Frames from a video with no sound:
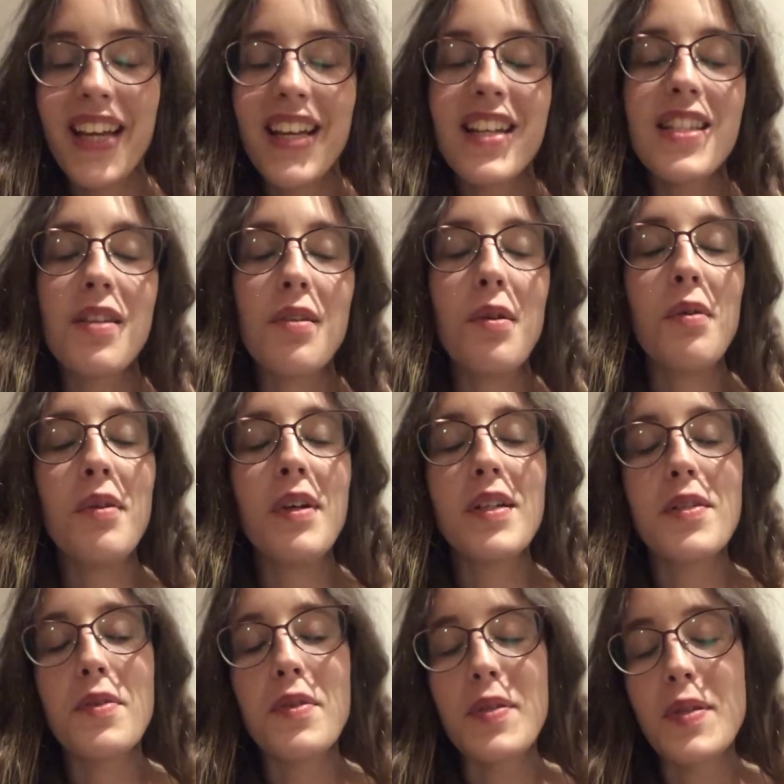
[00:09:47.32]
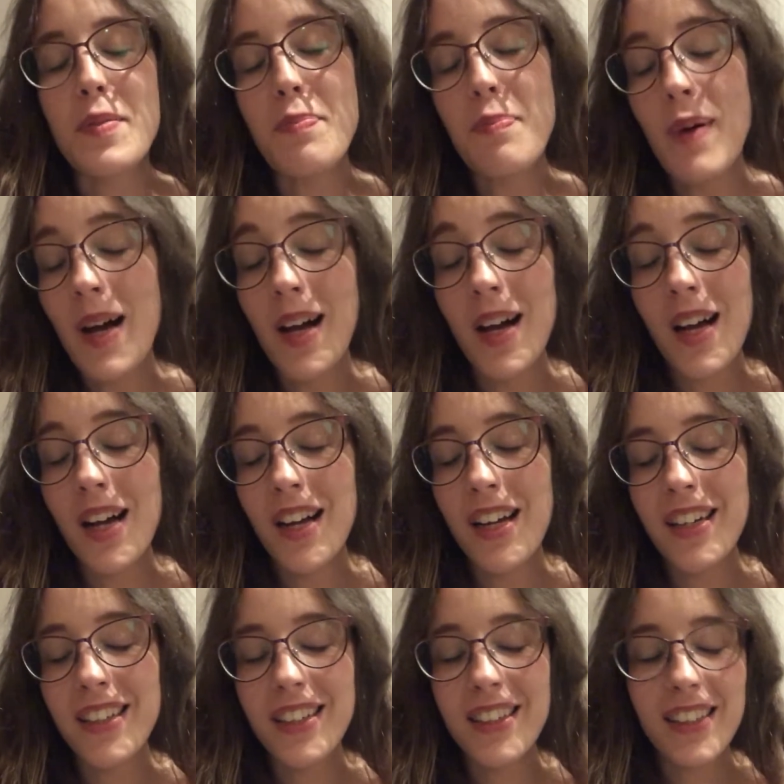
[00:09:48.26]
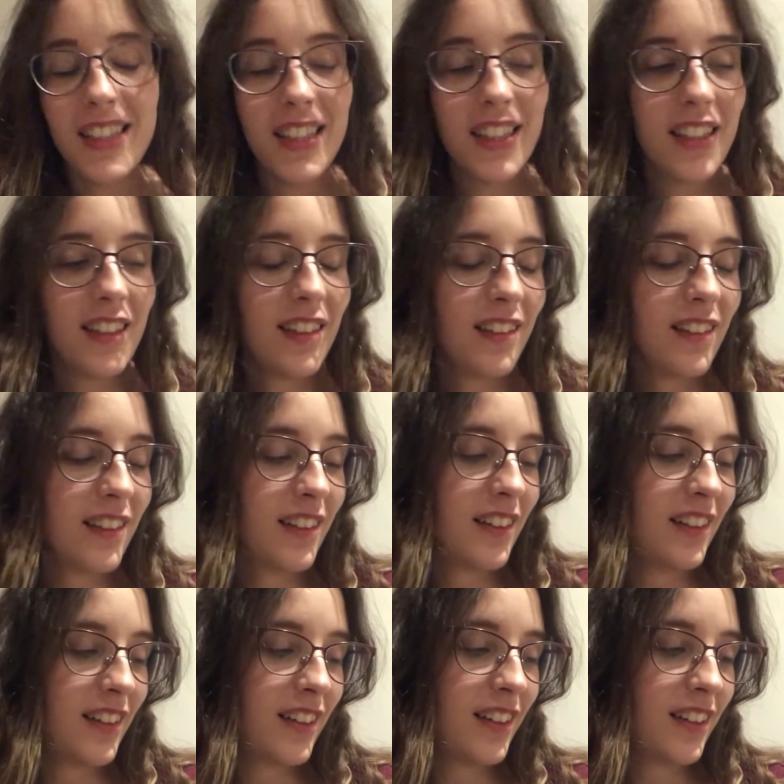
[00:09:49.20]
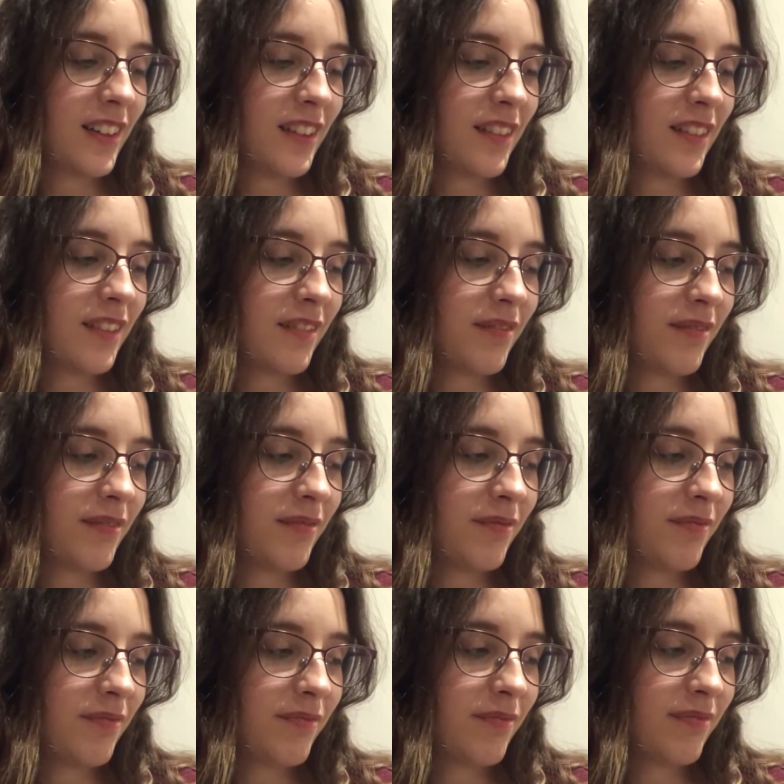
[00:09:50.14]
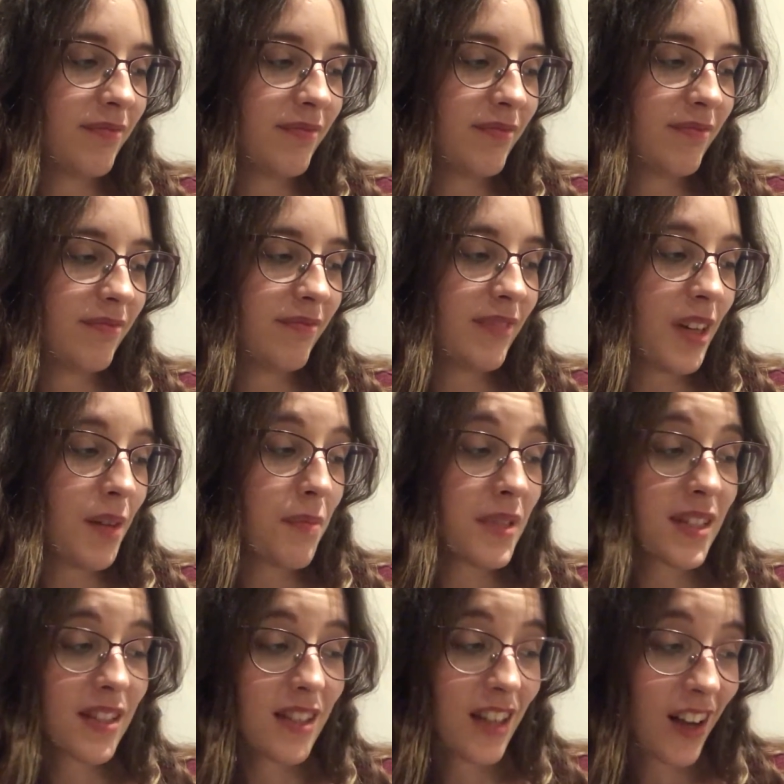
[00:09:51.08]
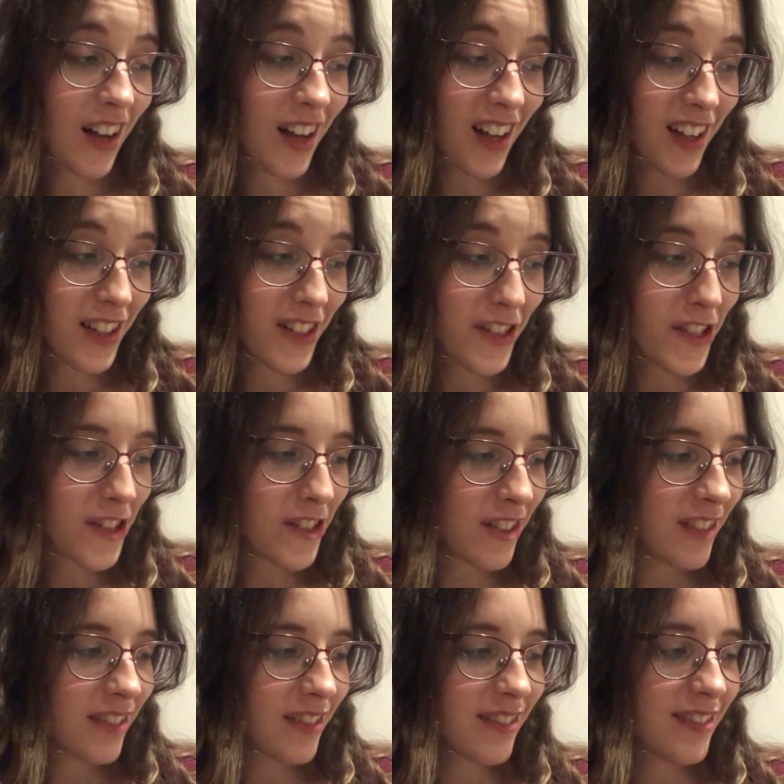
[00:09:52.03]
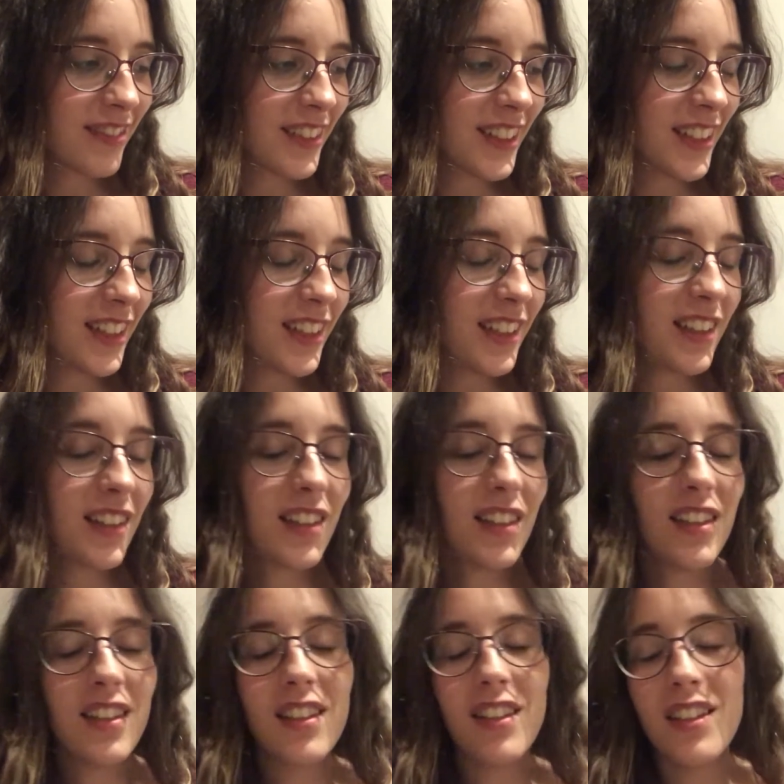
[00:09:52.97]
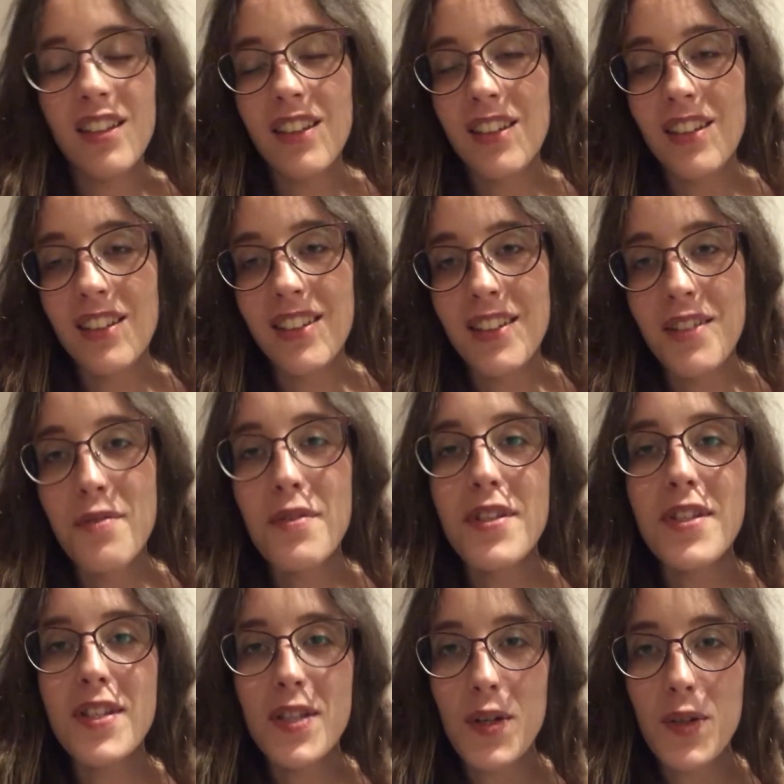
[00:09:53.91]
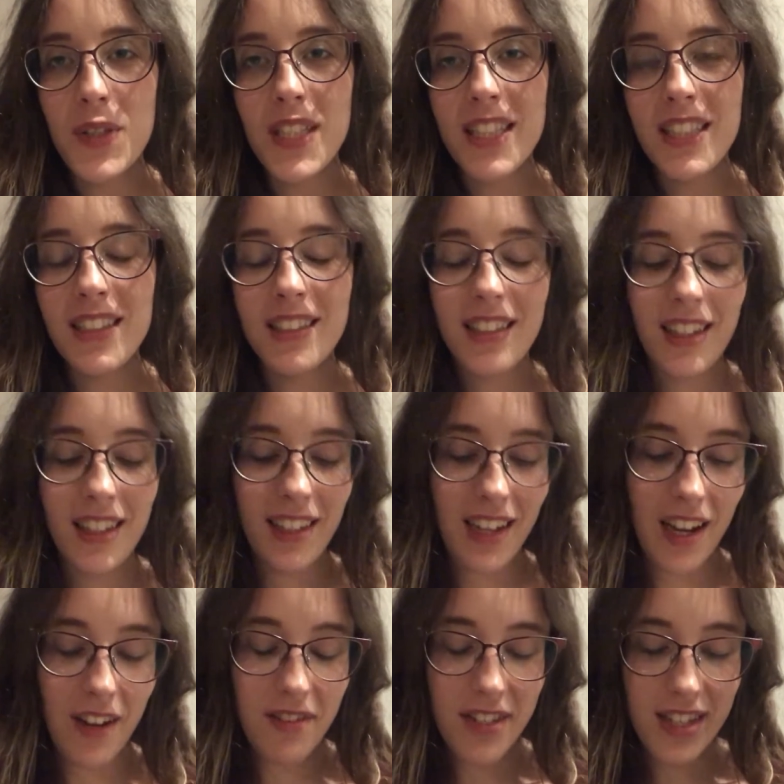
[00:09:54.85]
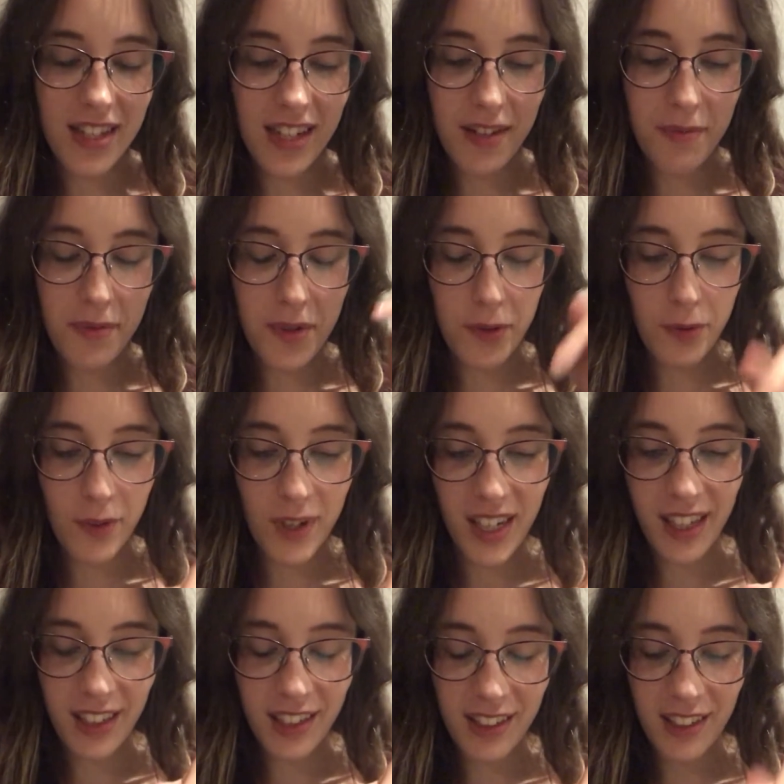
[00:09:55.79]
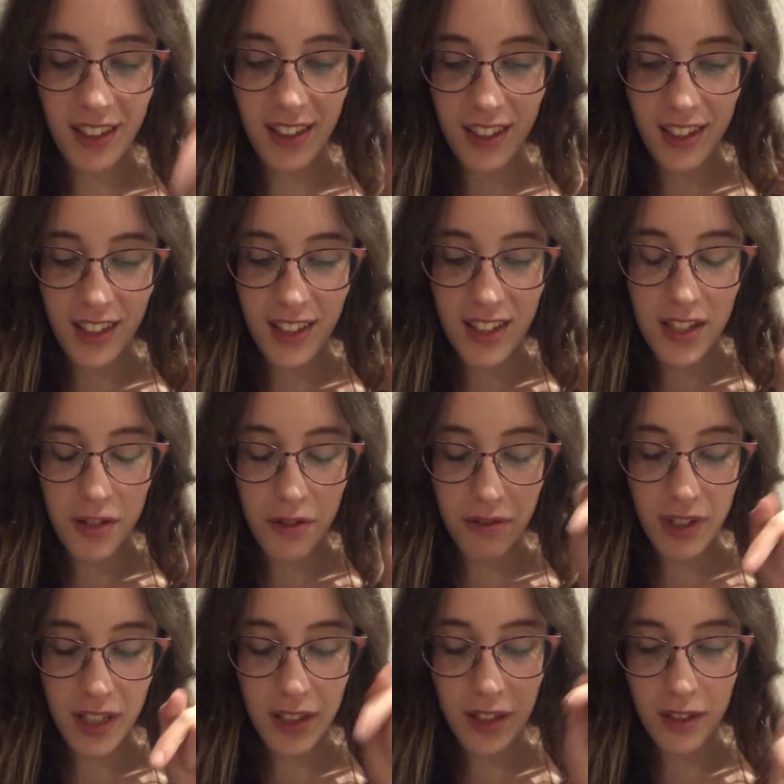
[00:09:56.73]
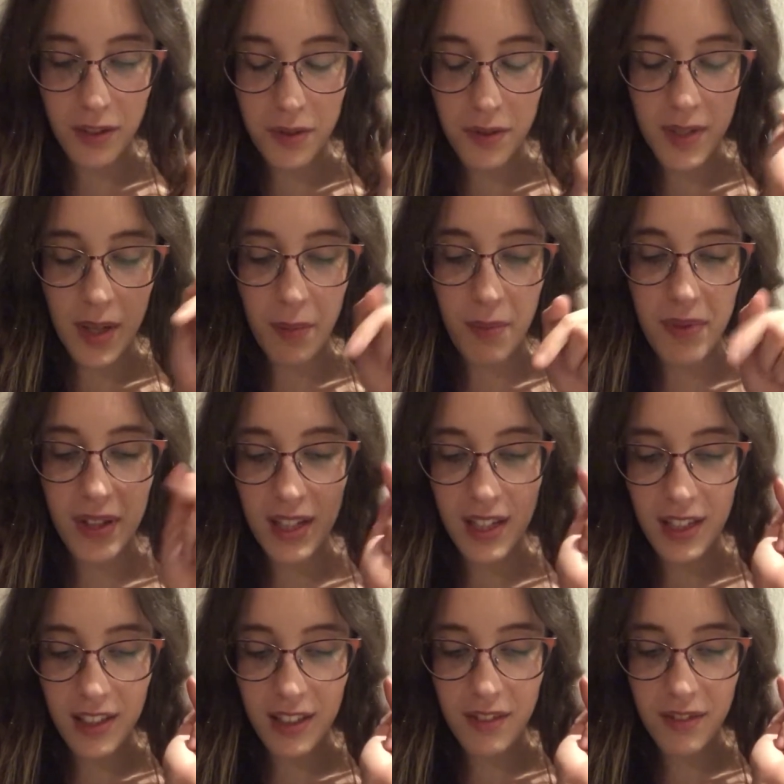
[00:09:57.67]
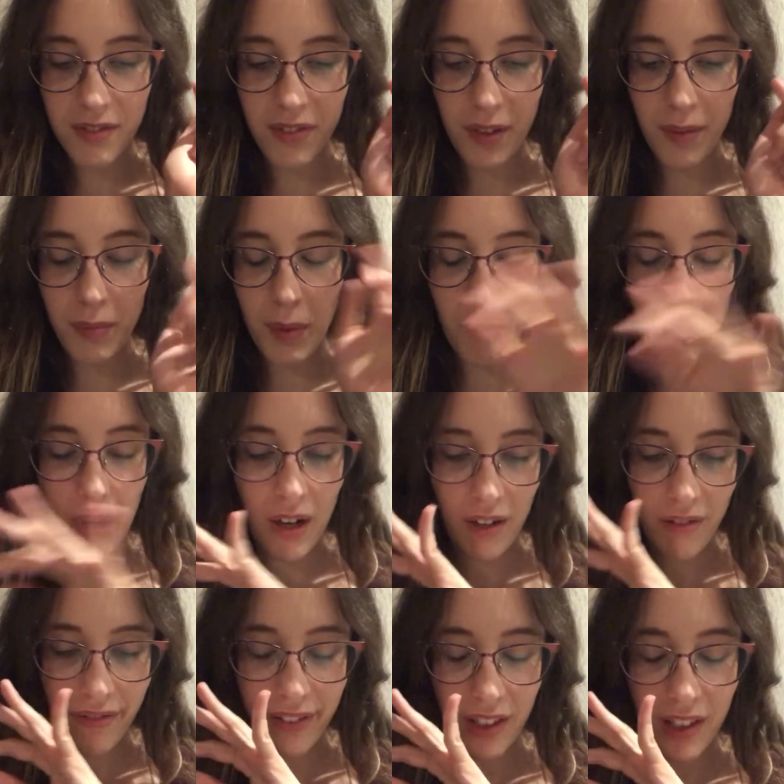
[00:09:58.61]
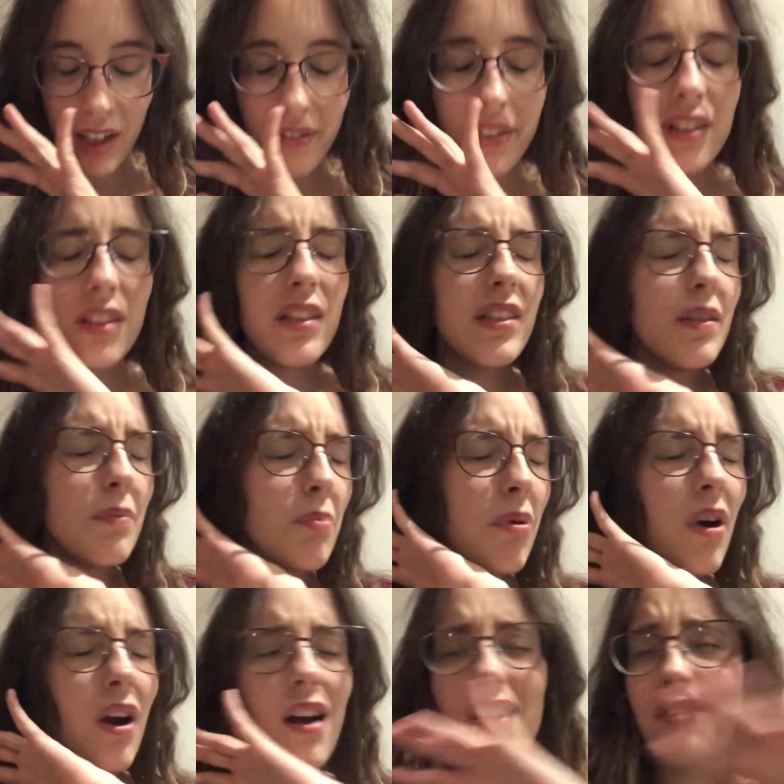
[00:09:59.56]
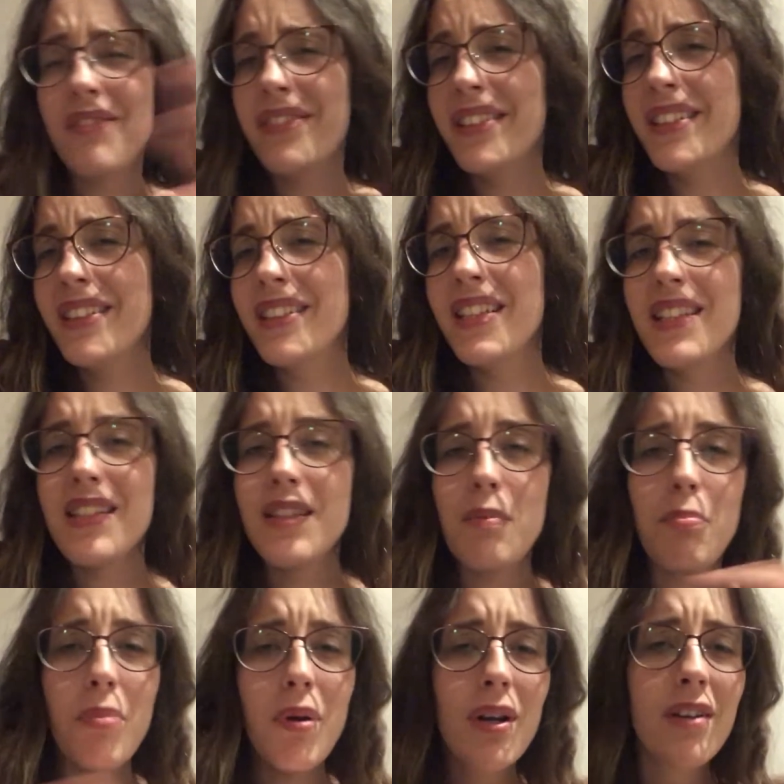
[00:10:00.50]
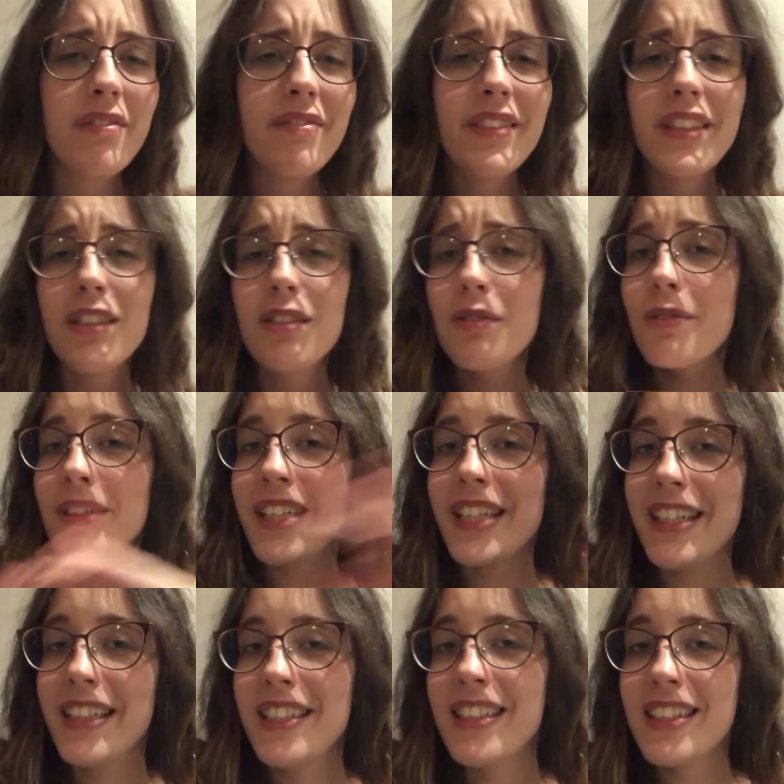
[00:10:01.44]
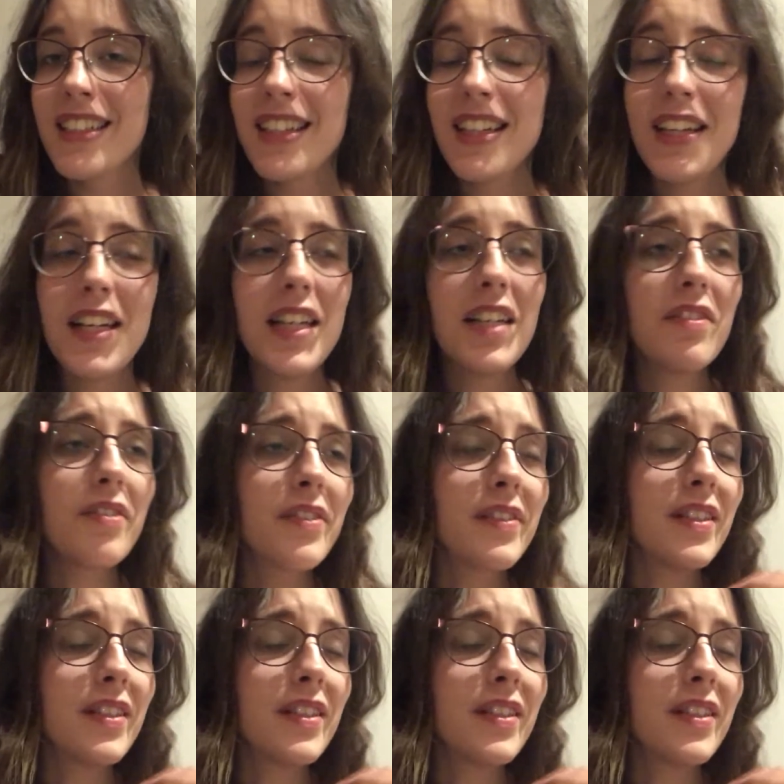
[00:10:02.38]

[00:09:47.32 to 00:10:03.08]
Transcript: So I went to a spa, a massage. Oh, it was so good. And now it's time to read you something from the Prophet. I feel like the Prophet is the perfect read for